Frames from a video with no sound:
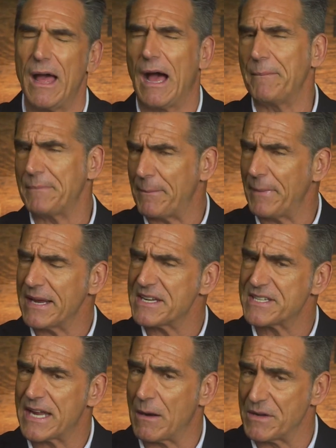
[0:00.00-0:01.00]
not going to
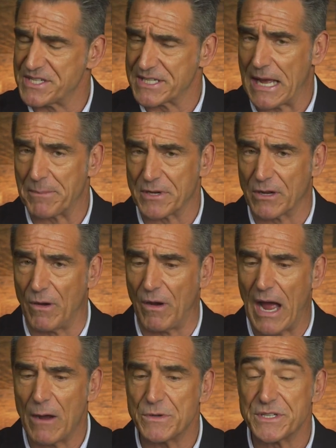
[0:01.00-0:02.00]
say I was skeptical.
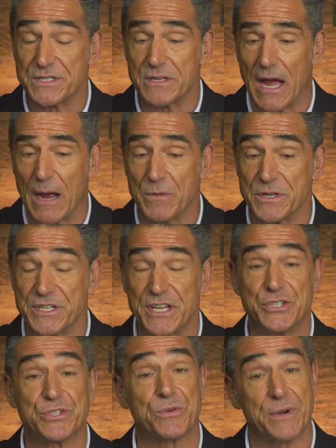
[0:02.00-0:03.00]
I was
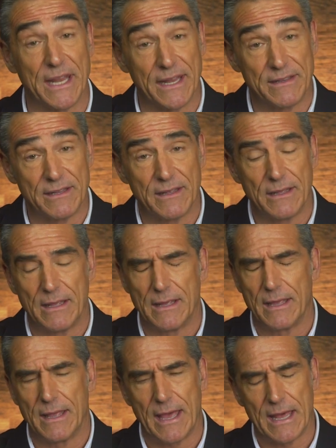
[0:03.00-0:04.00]
intrigued.
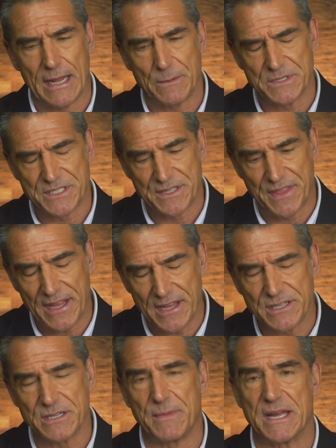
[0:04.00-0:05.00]
And I was
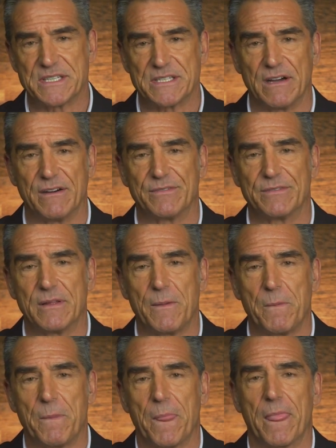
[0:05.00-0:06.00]
thinking to myself,
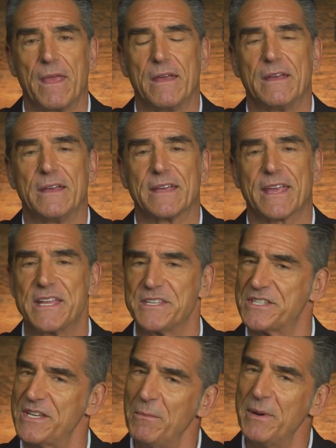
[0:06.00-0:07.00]
can
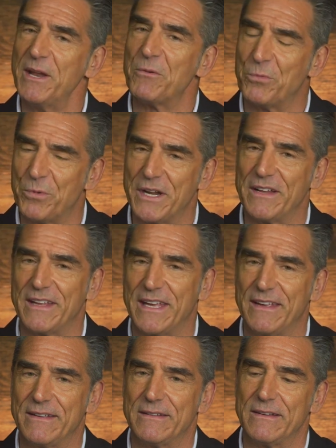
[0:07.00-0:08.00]
somebody
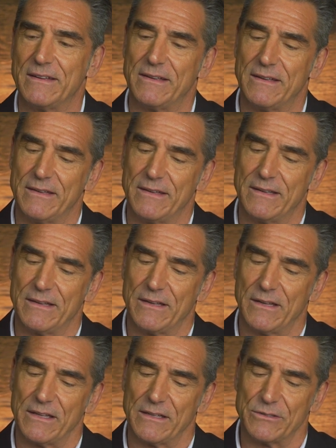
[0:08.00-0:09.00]
really
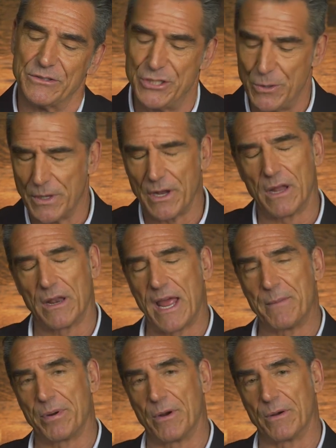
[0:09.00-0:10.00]
do an
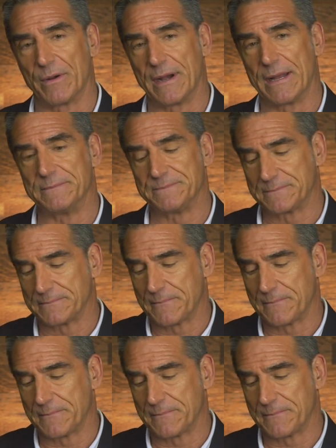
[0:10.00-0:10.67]
online program,